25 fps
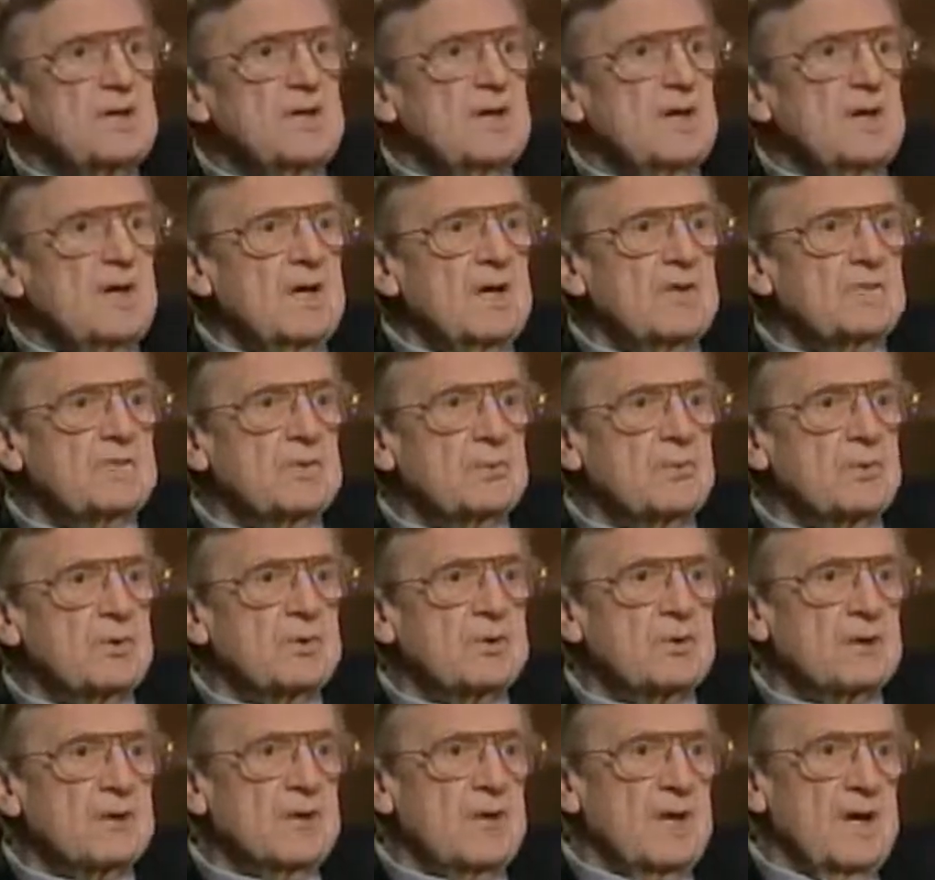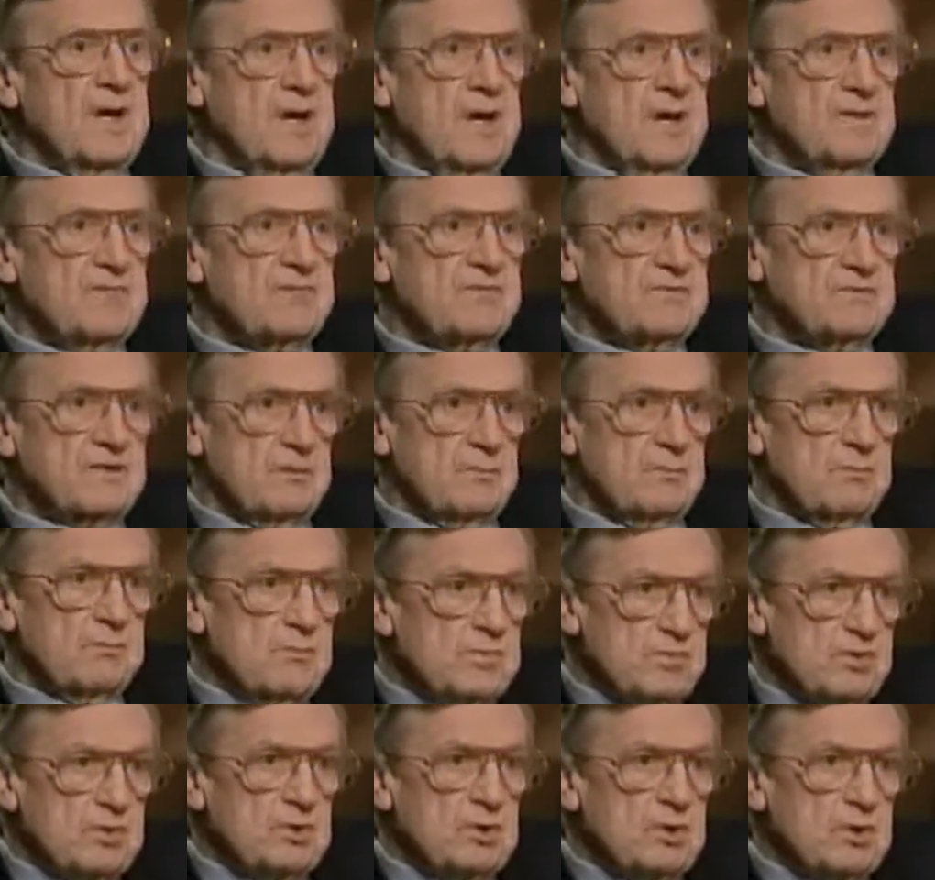is that we're going to have
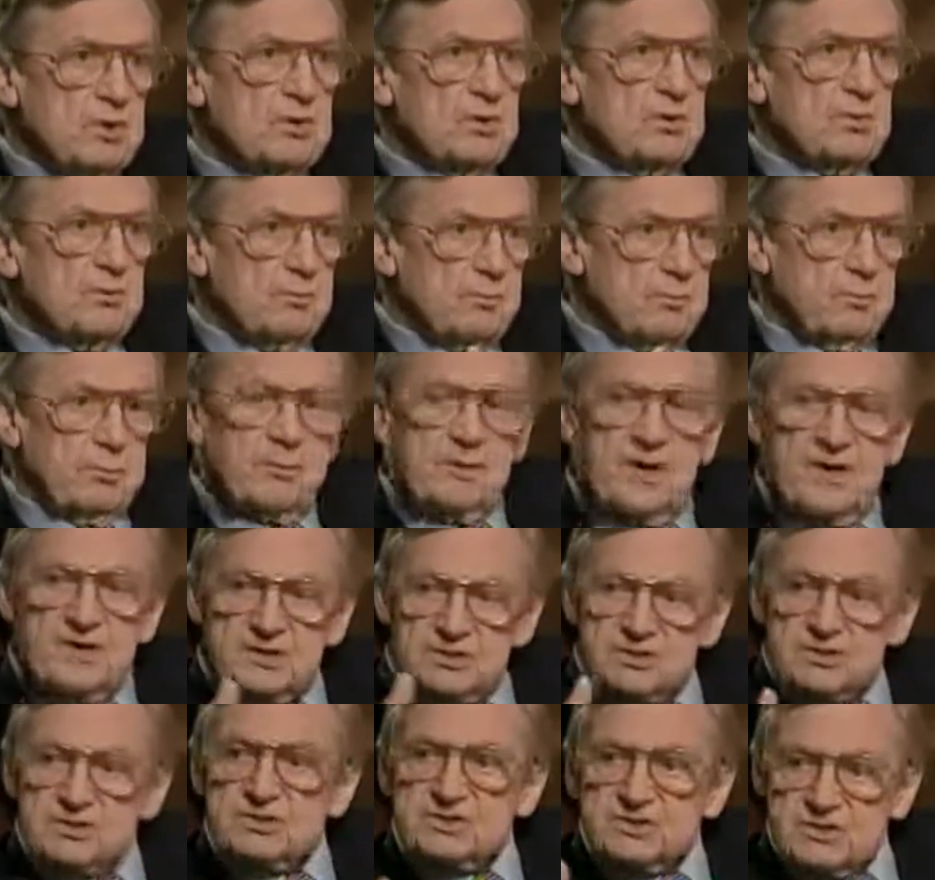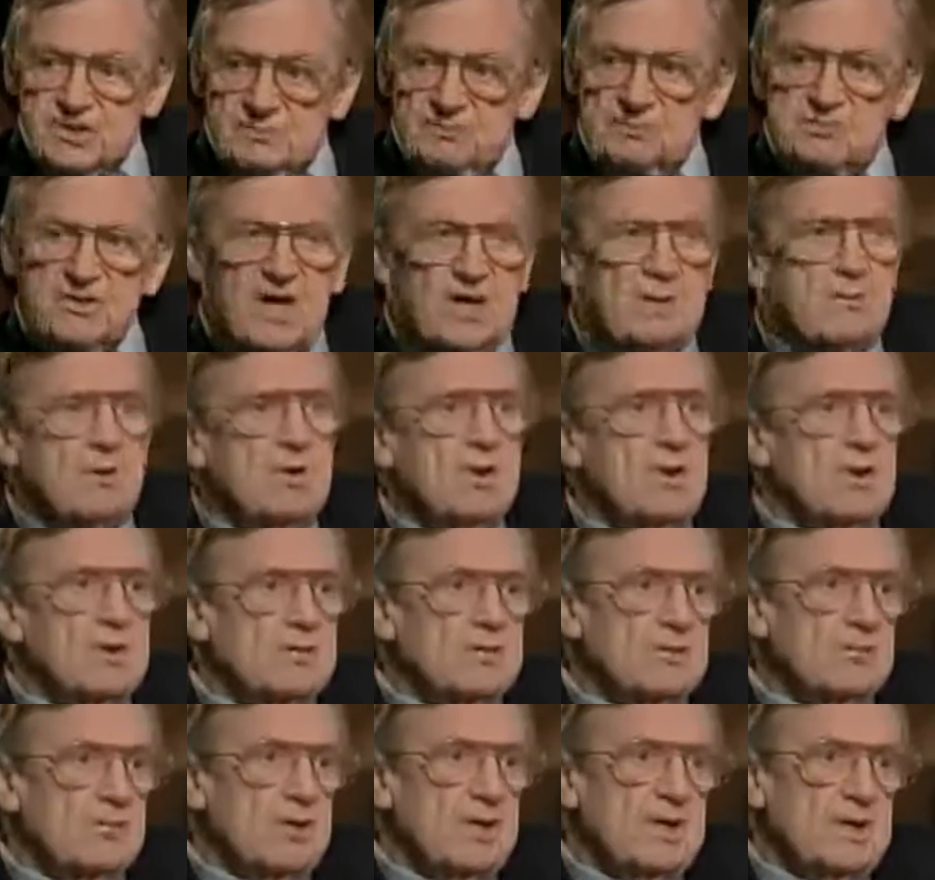some nuclear nation sometime
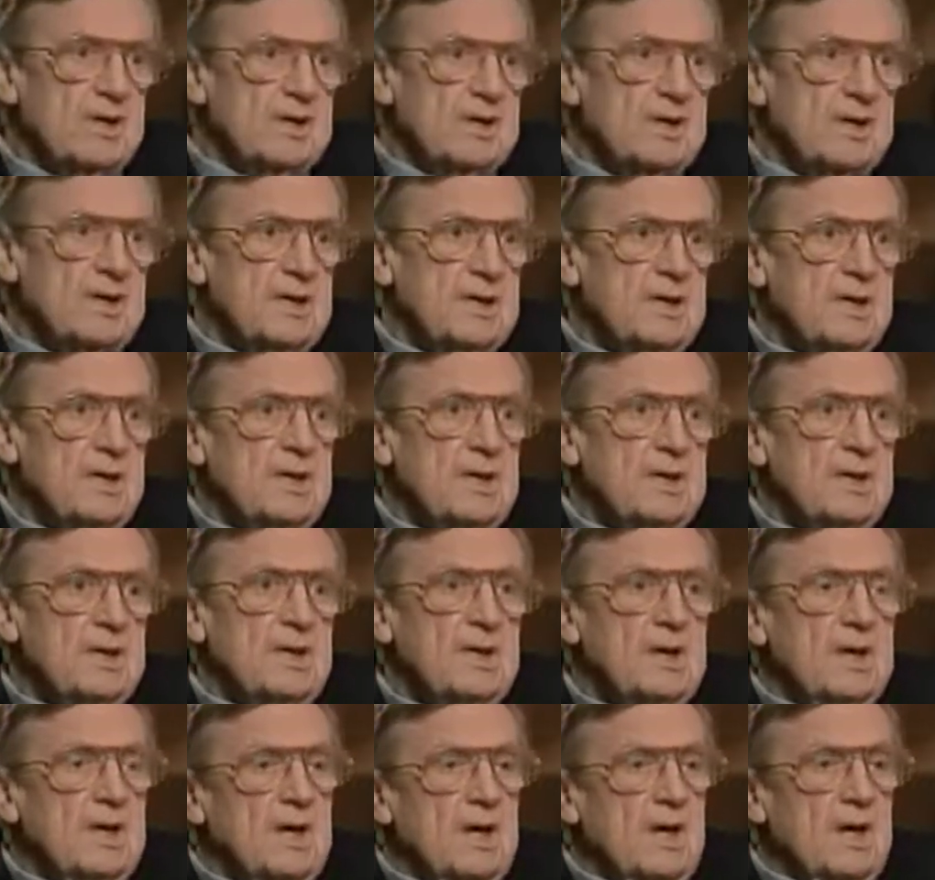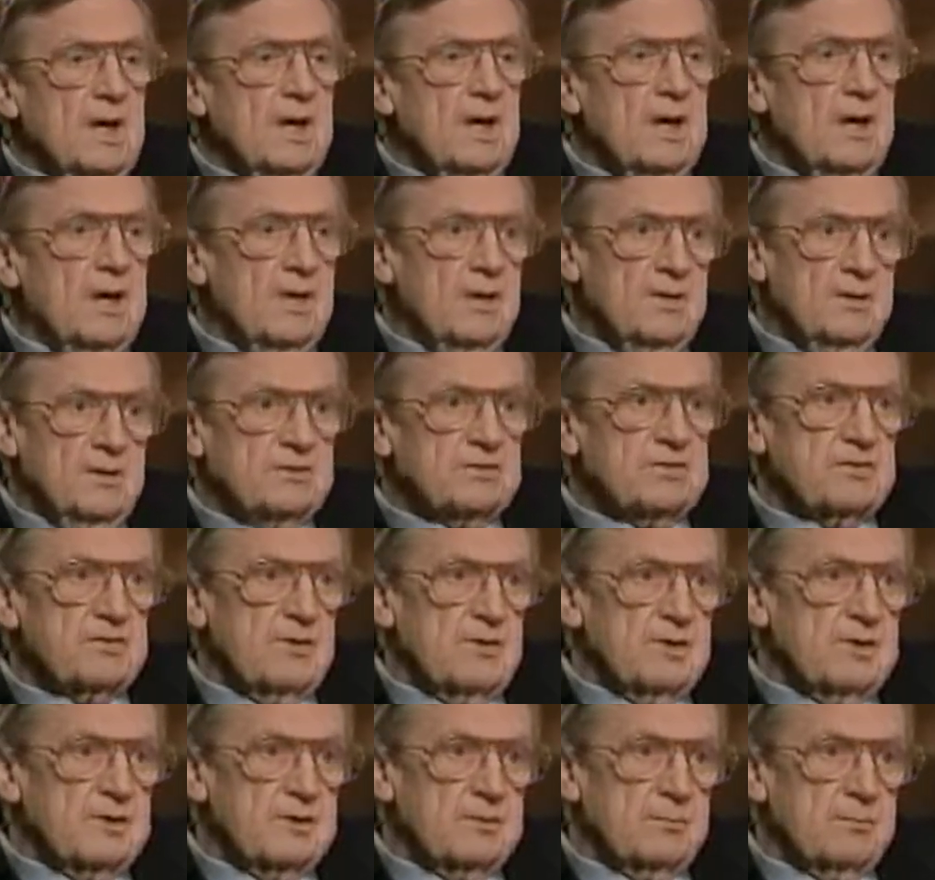along the way that's
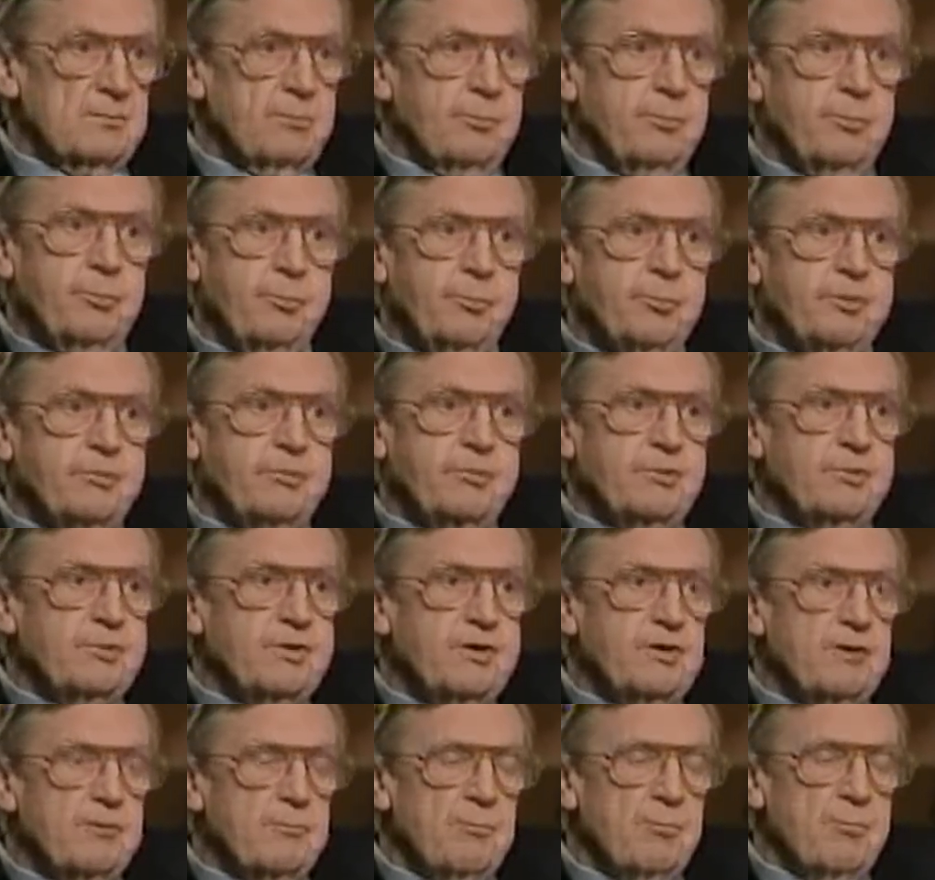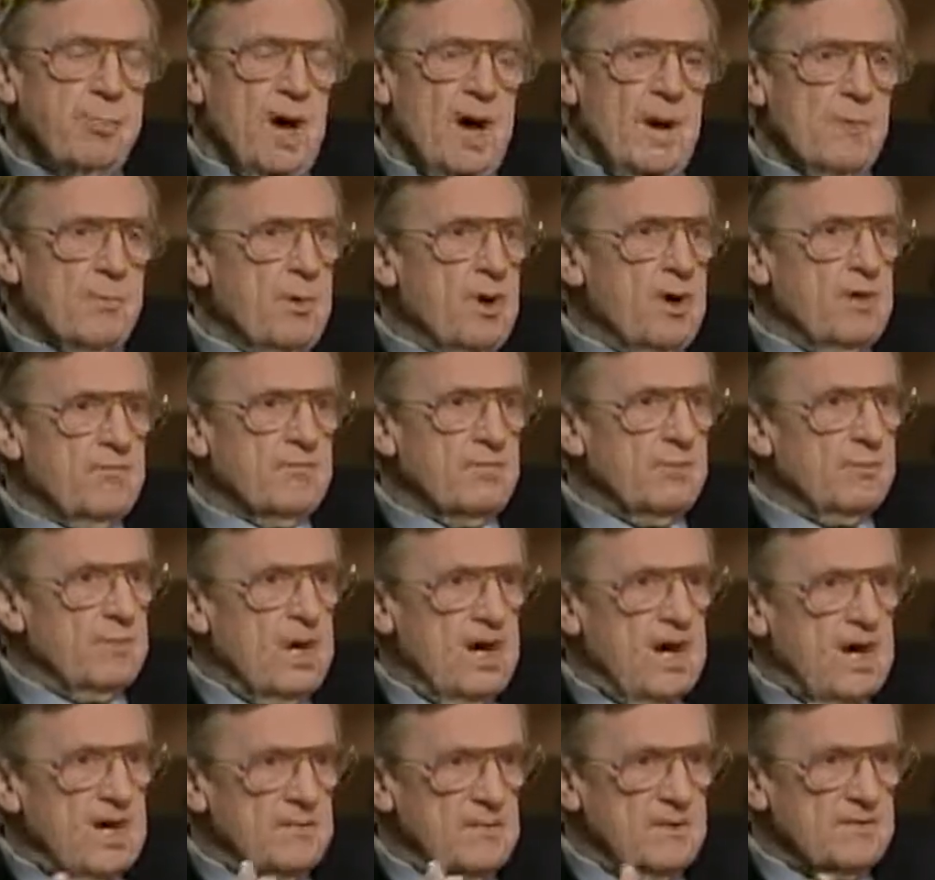going to pop off a
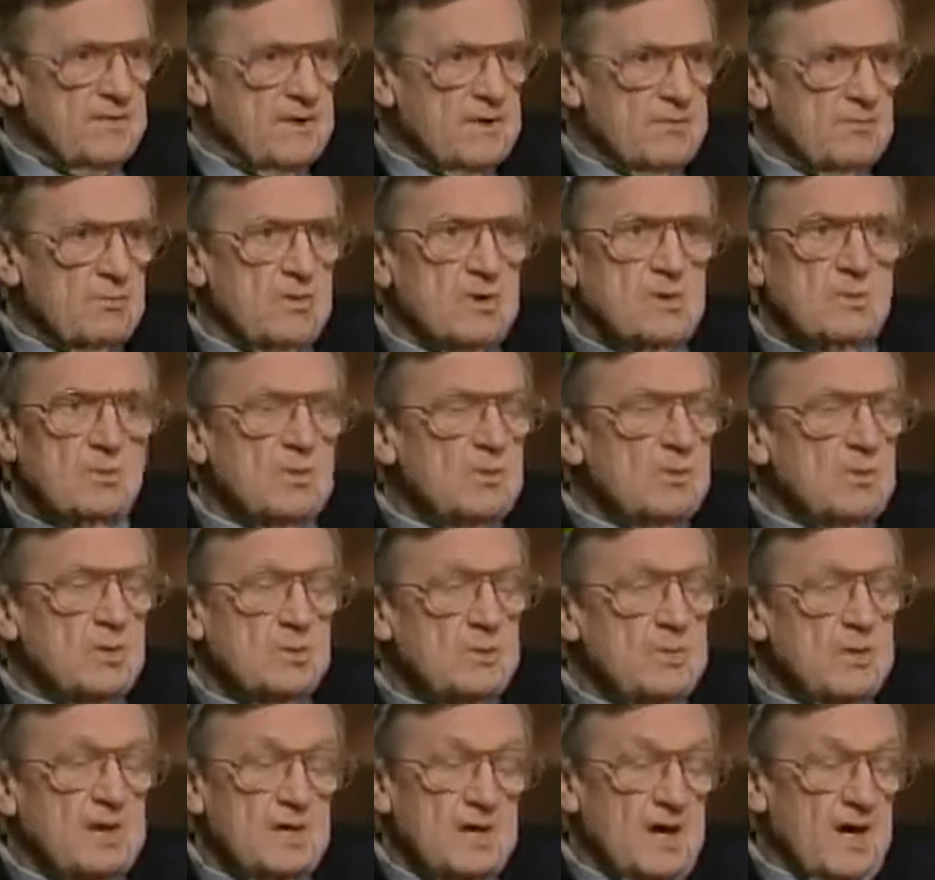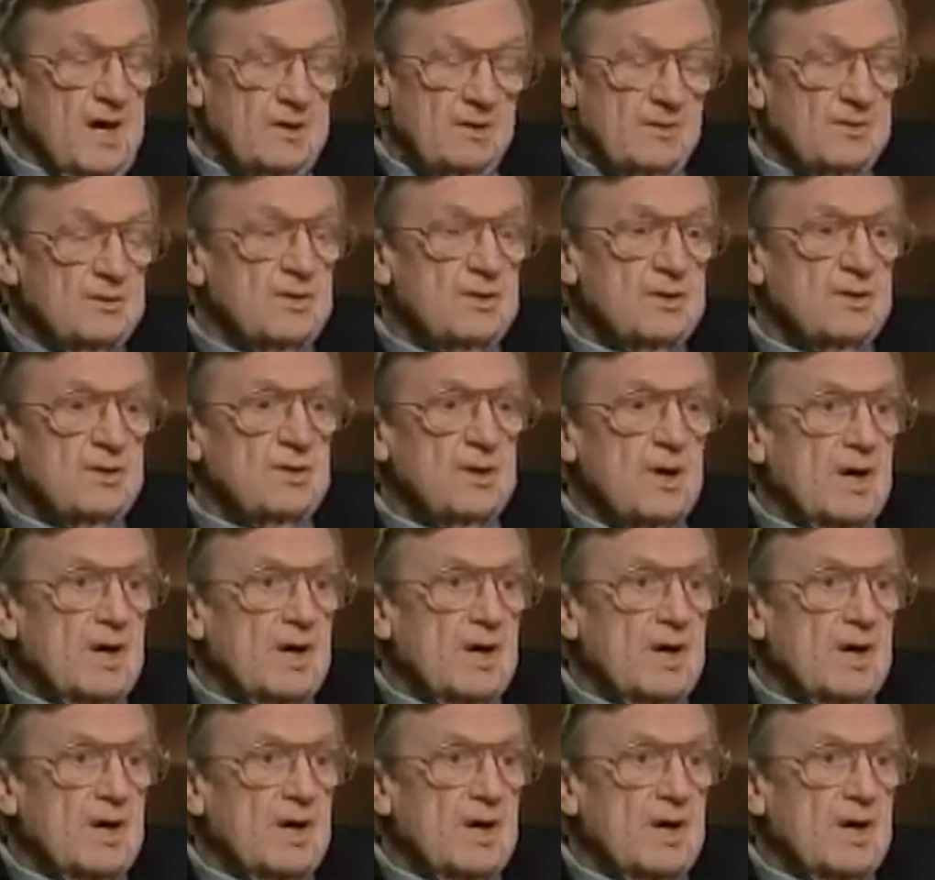bomb, and then where will we be? I don't know.